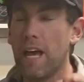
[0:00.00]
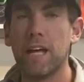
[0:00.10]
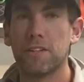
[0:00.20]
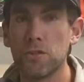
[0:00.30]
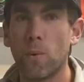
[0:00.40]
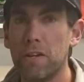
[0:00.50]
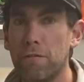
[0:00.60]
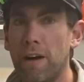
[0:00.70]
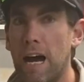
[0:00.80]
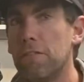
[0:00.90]
and a
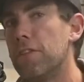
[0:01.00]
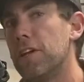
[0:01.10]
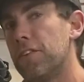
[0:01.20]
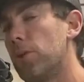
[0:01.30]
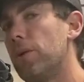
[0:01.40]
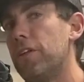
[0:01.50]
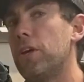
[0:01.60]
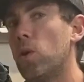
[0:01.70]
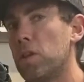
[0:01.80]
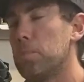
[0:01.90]
25. They're really
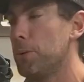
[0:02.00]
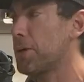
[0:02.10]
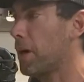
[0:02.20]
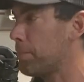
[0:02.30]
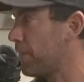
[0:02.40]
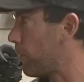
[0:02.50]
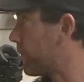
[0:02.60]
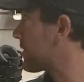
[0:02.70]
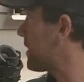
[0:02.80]
the only boot company that works